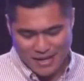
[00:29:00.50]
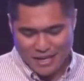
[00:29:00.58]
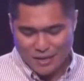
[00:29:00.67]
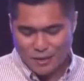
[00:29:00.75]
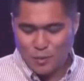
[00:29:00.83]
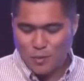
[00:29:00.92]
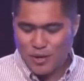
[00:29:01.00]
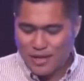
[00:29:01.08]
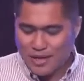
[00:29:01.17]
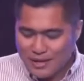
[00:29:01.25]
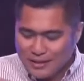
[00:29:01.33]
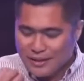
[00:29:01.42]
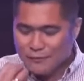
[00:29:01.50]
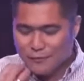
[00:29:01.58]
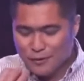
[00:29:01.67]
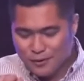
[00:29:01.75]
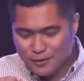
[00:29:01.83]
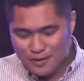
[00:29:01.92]
So we eat the
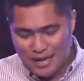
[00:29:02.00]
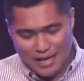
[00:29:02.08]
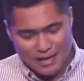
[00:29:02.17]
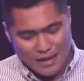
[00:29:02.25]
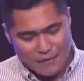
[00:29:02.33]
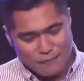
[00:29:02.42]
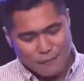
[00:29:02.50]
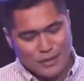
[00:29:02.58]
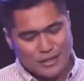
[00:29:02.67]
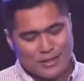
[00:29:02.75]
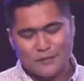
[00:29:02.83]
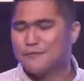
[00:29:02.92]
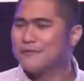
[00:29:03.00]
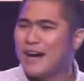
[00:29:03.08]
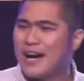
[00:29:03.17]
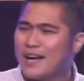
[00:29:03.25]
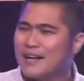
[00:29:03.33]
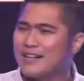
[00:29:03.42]
fruit and avoid the
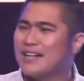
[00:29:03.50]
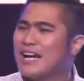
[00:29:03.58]
fire.